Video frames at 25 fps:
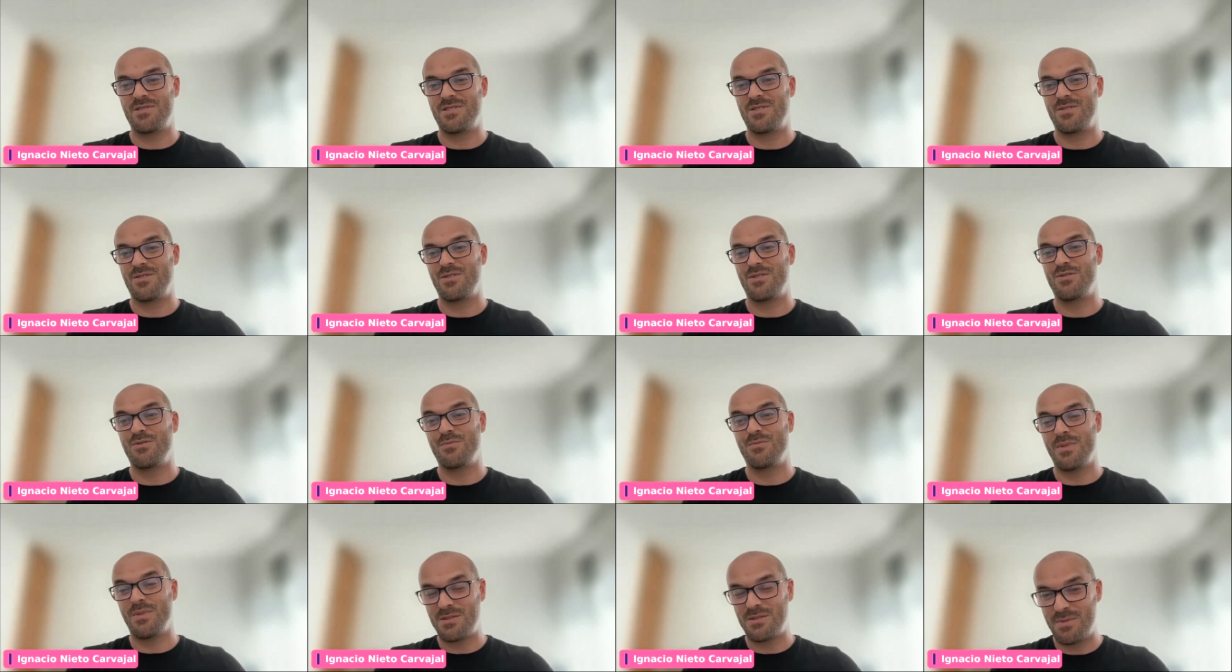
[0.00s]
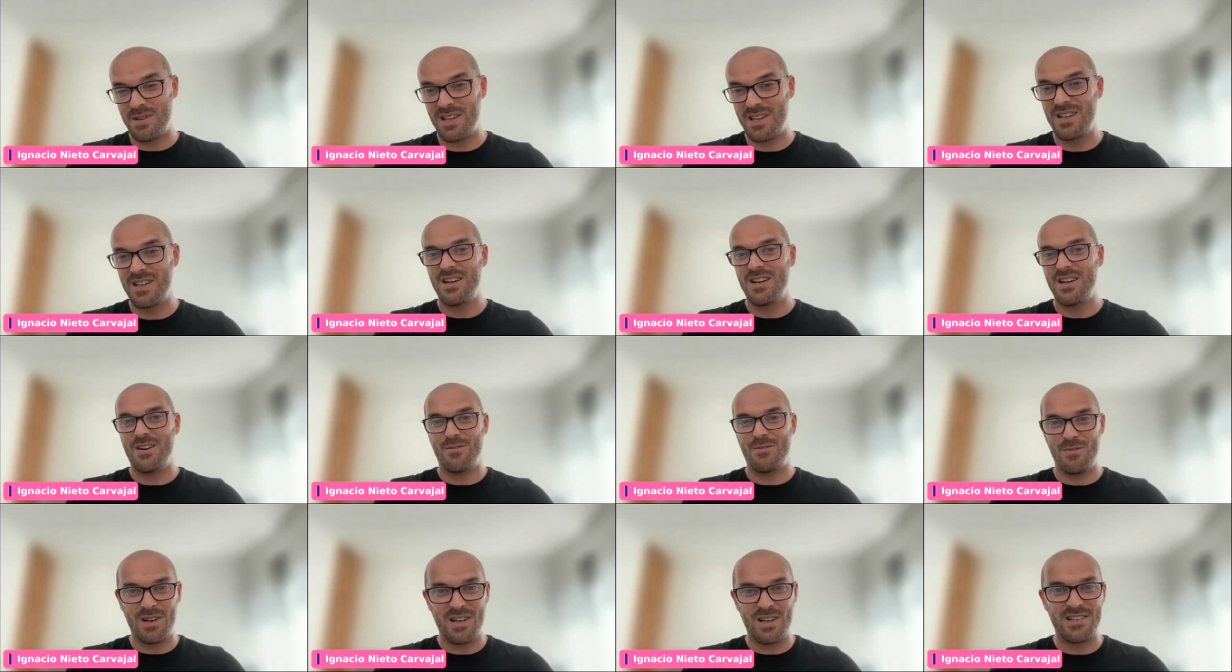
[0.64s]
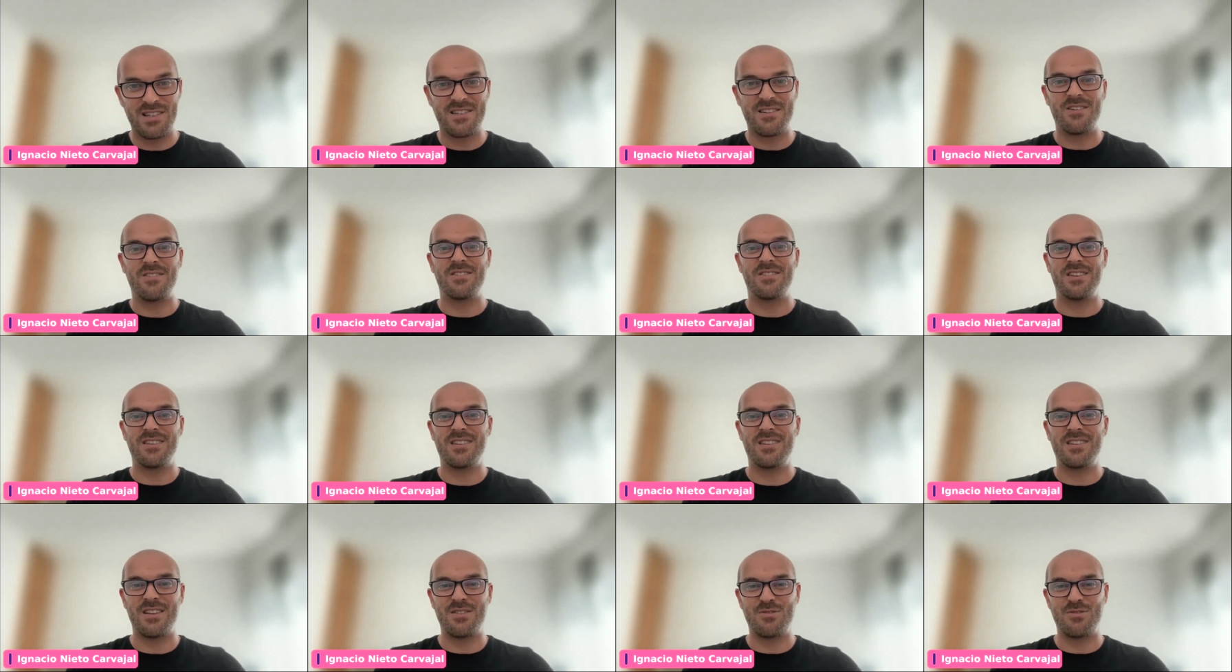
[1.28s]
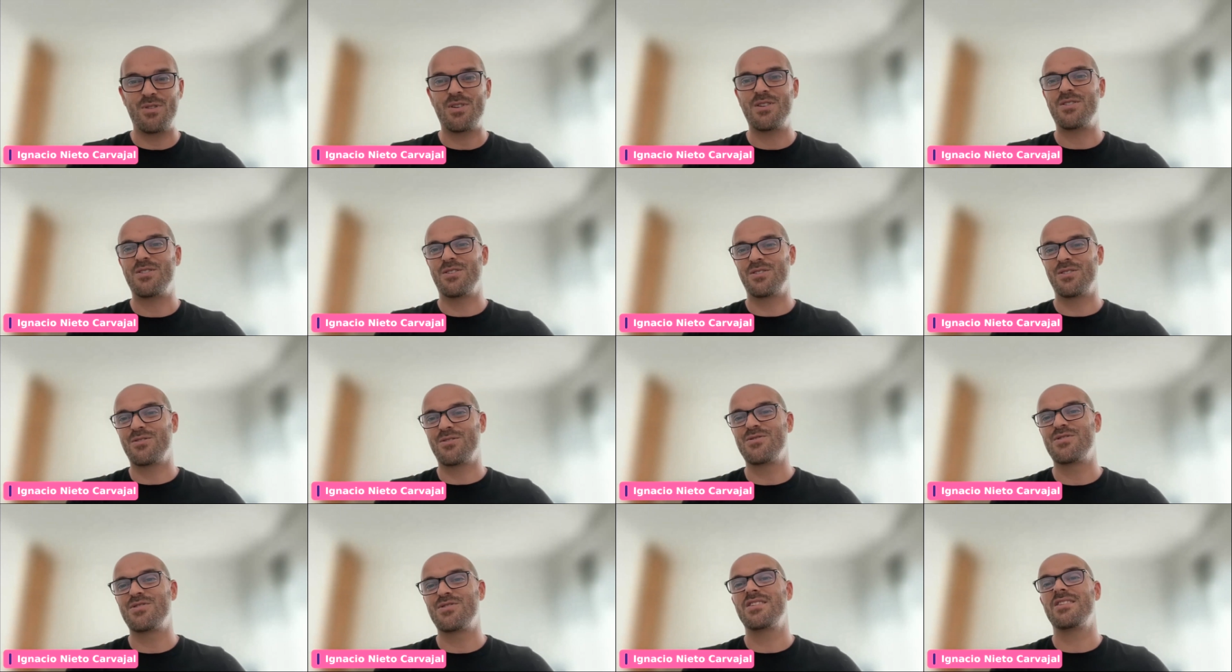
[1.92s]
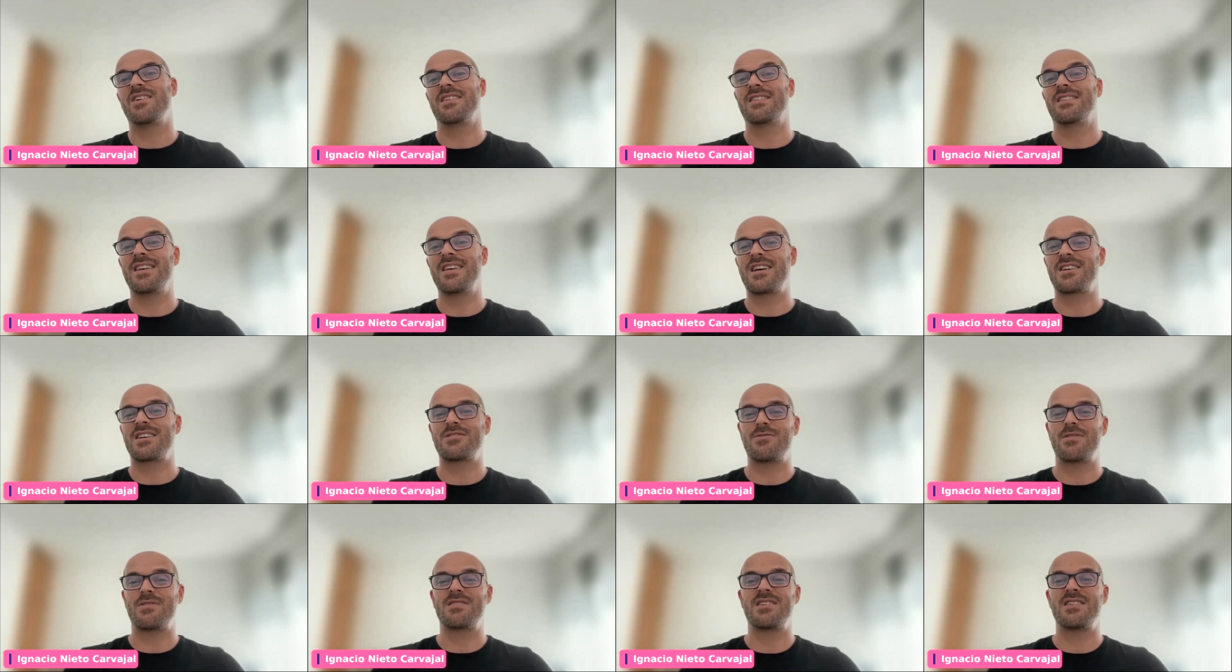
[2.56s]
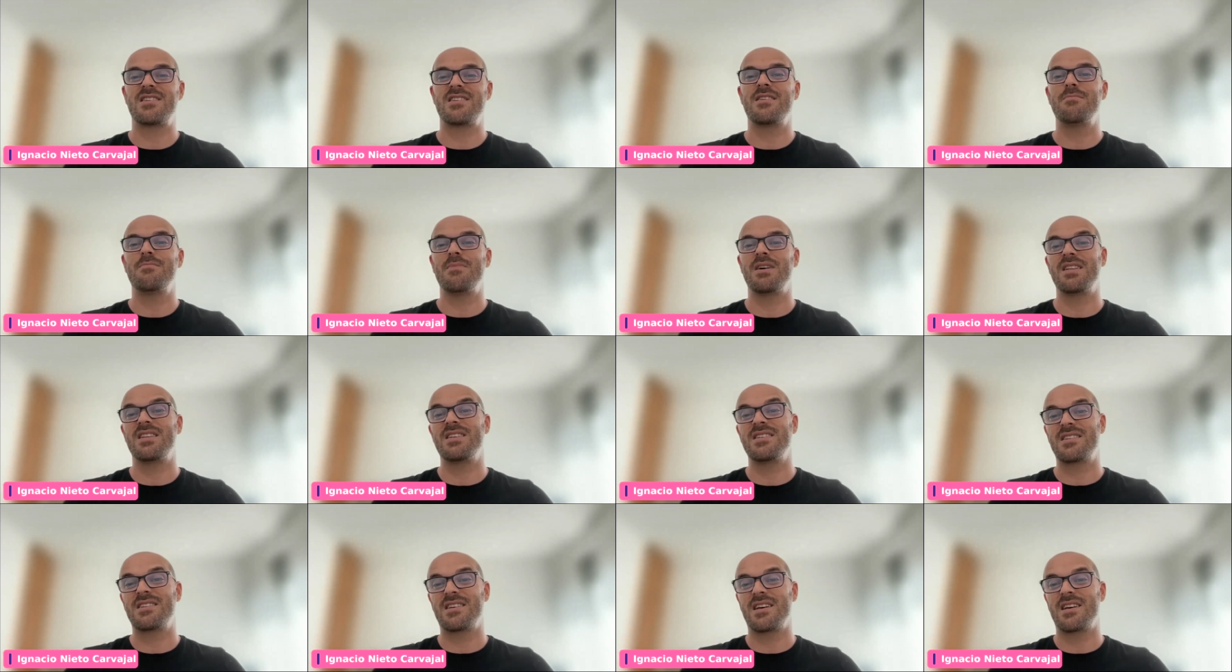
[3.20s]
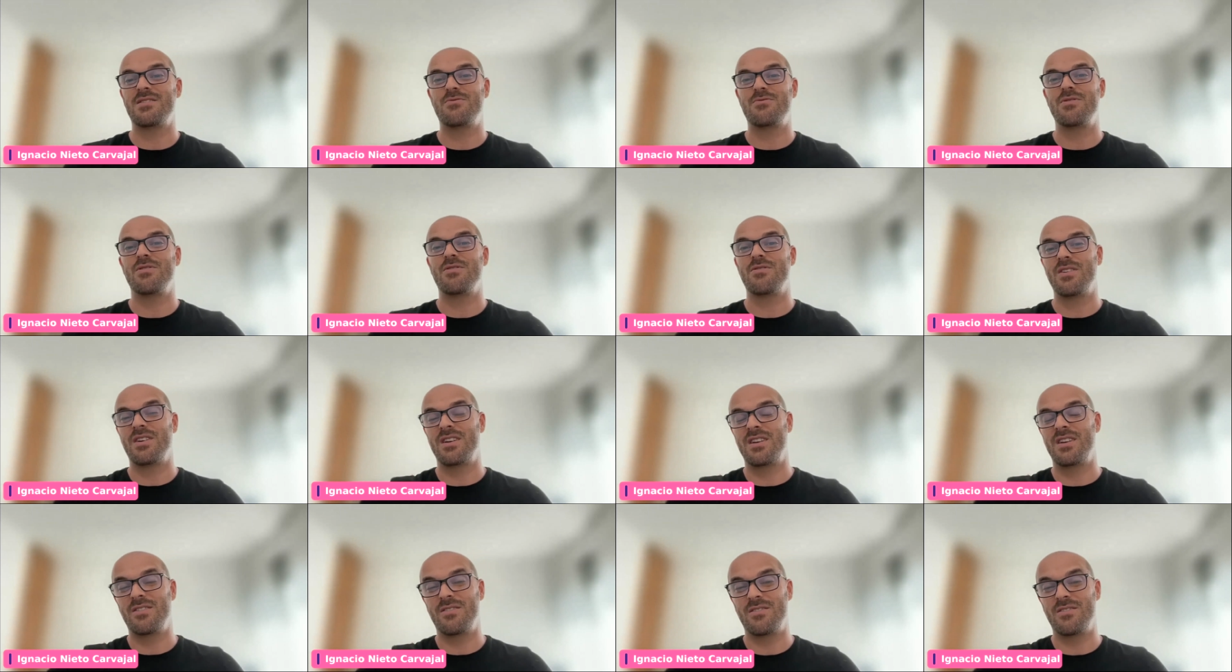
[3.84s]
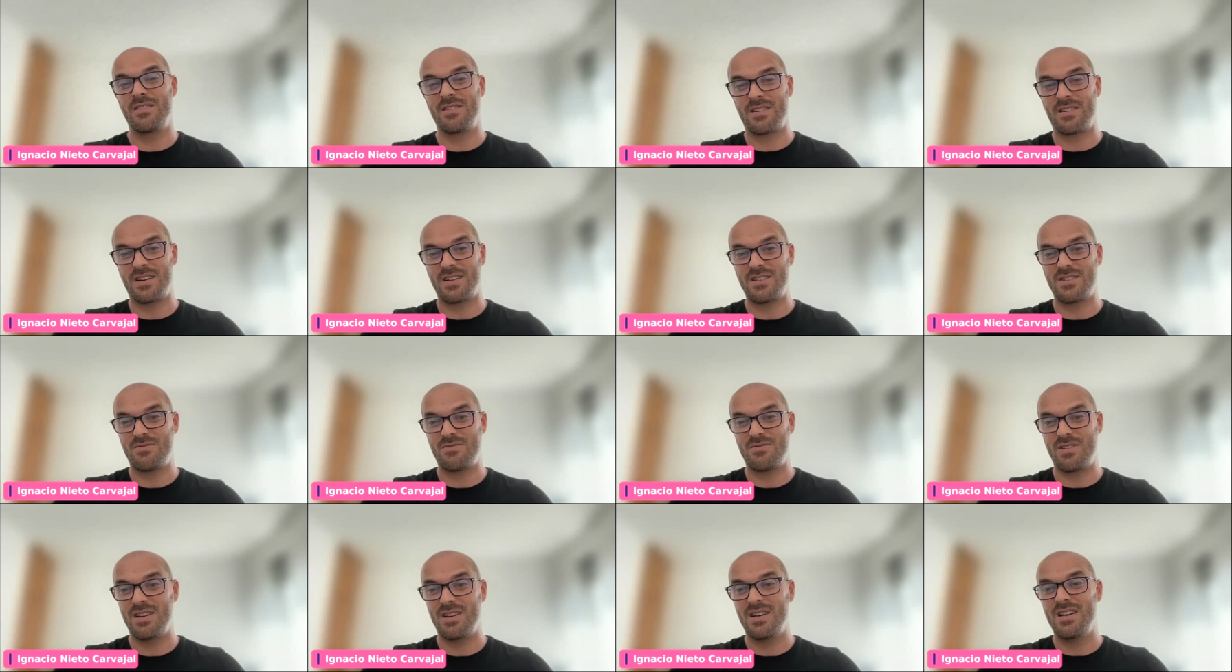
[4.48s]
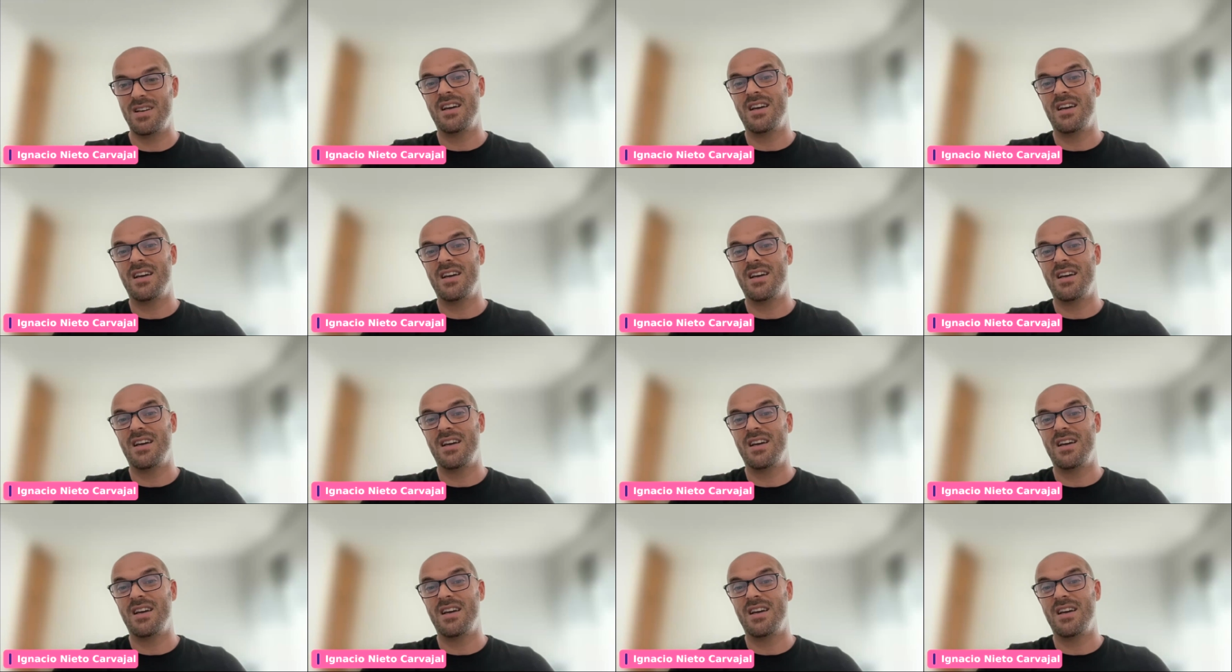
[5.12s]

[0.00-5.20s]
So you must be really certain that you are not considered a tax resident by this country or any other country.